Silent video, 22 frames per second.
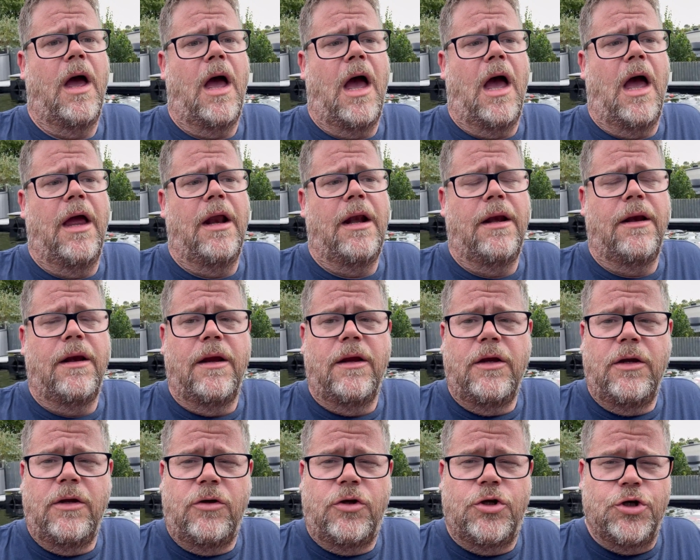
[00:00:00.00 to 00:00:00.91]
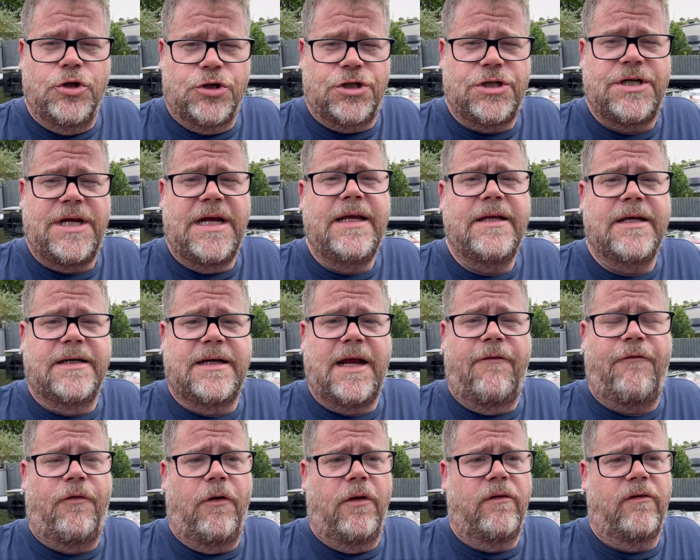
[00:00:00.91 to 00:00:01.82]
And just see the
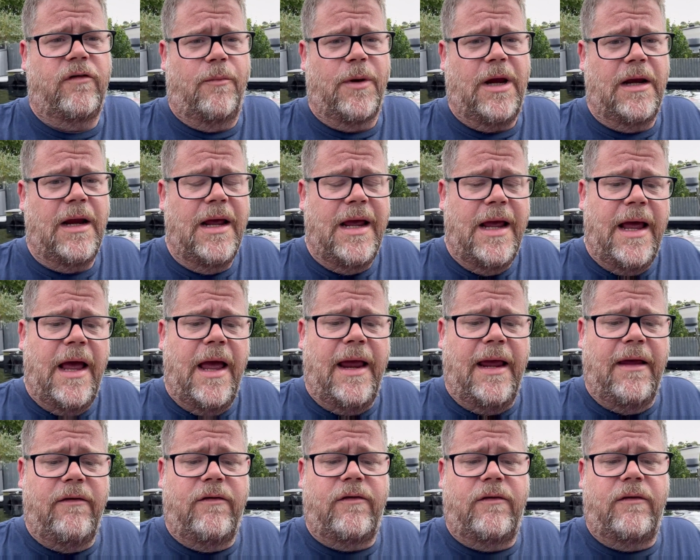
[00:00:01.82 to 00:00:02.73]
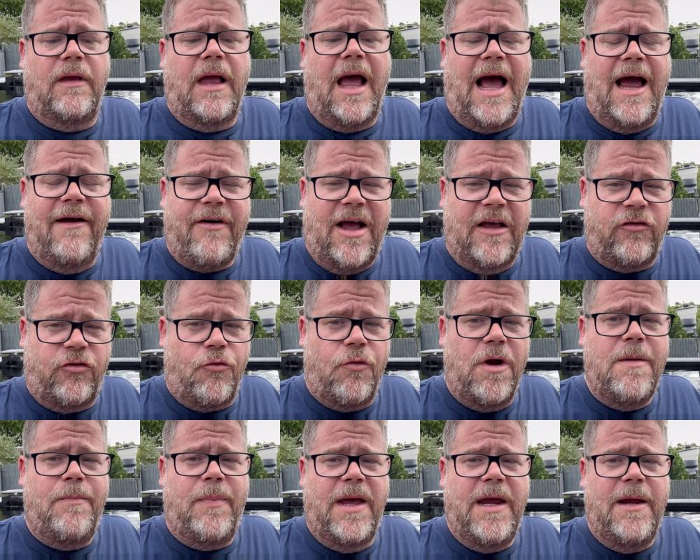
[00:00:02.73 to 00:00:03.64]
difference. I mean, I've asked
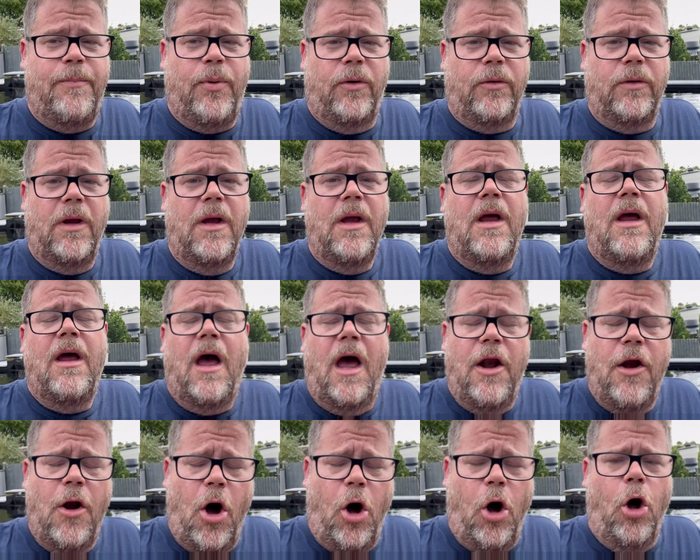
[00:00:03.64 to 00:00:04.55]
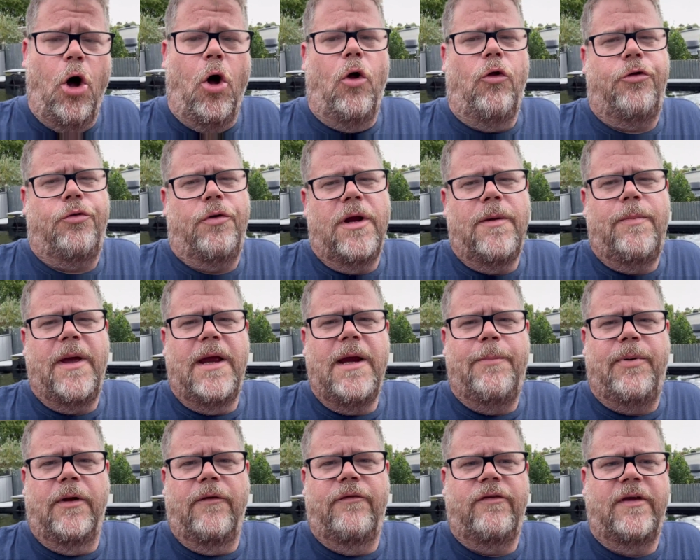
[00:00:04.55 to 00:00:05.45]
3 people, and all 3
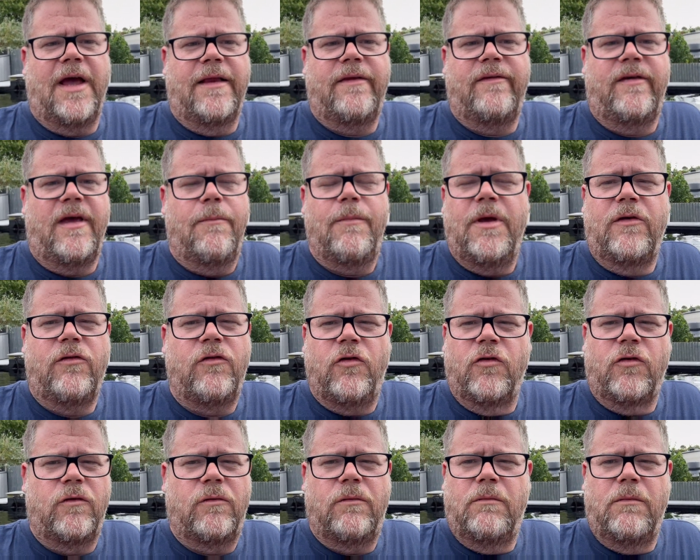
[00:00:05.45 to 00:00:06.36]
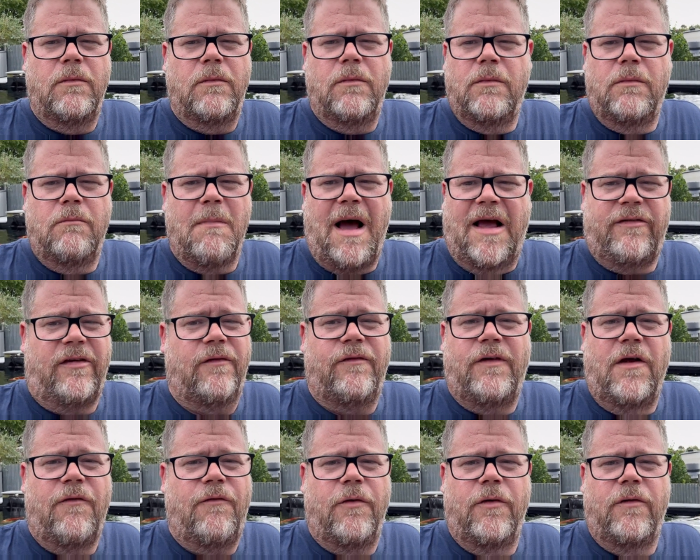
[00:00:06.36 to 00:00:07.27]
people have said, Tim, it's just a massive
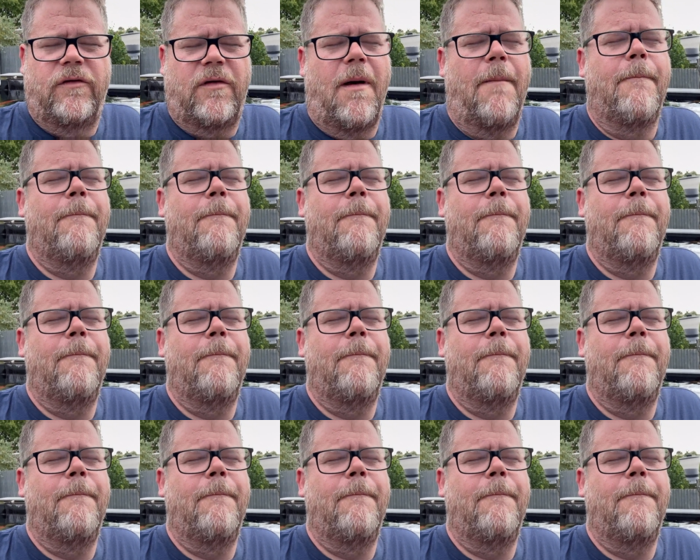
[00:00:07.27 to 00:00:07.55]
difference.